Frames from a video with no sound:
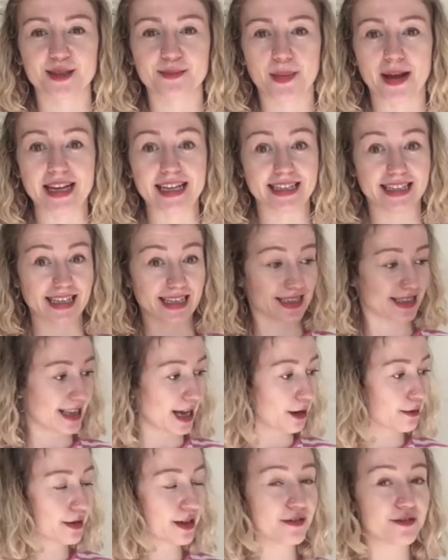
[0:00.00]
spaces
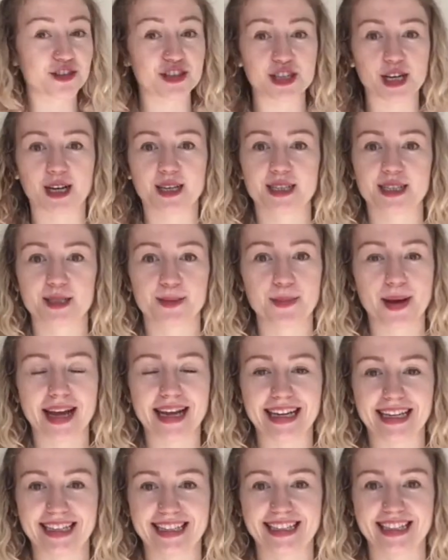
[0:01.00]
that we've just
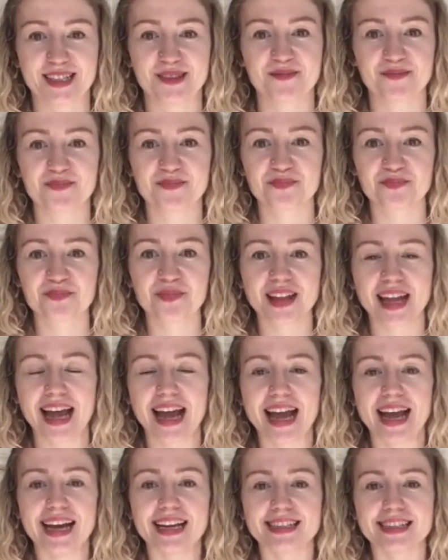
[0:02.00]
made.
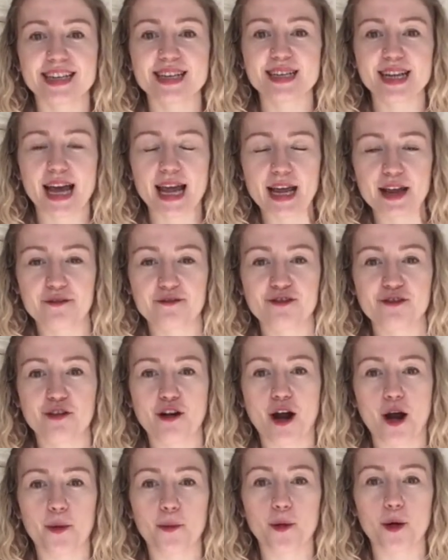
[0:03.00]
Today for
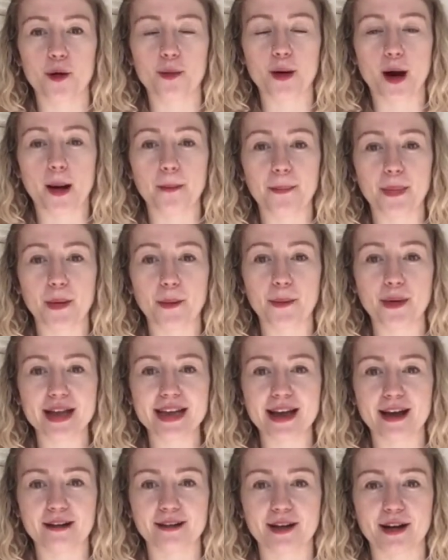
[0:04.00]
our warm-up, we
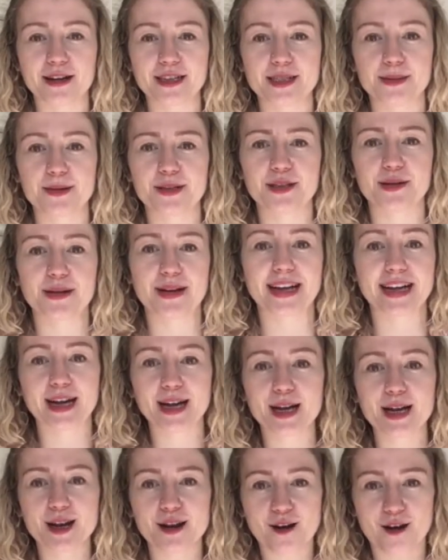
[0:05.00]
are going to be doing
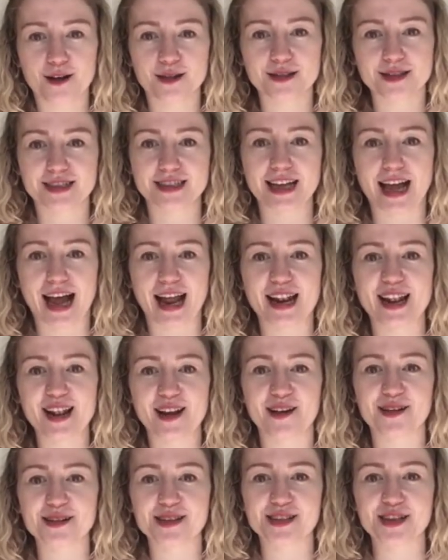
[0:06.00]
lots and
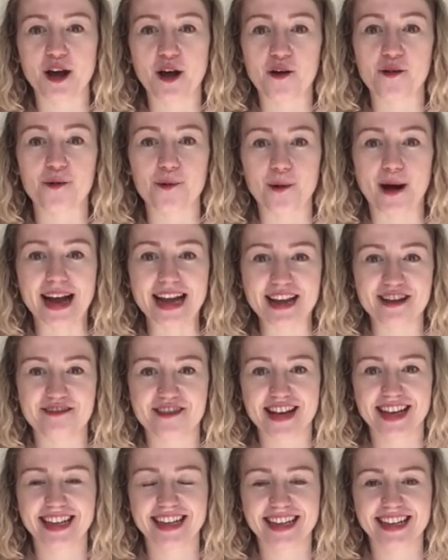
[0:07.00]
lots of
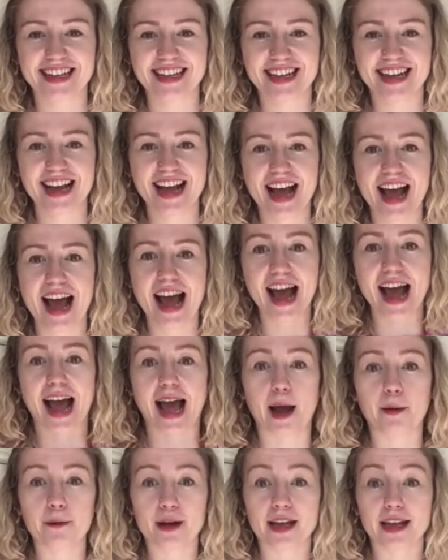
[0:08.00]
waving.
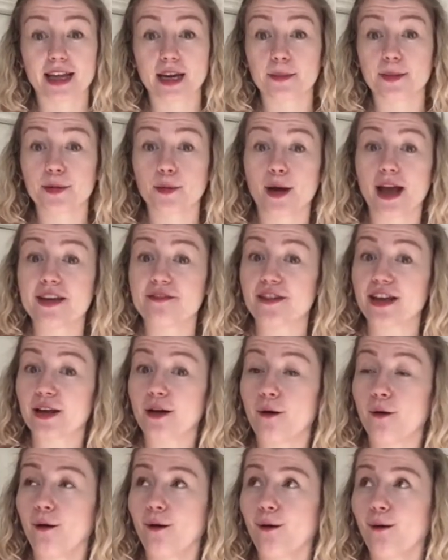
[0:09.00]
And we're going to be waving
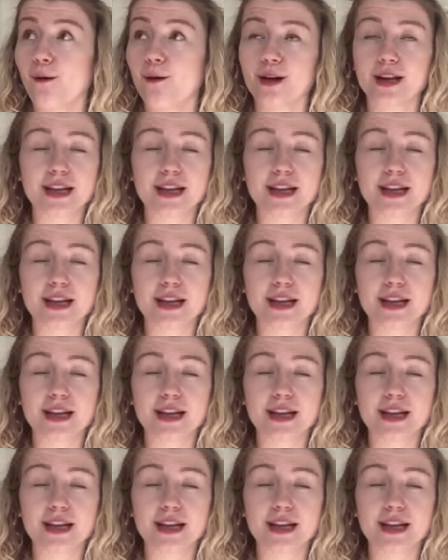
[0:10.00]
all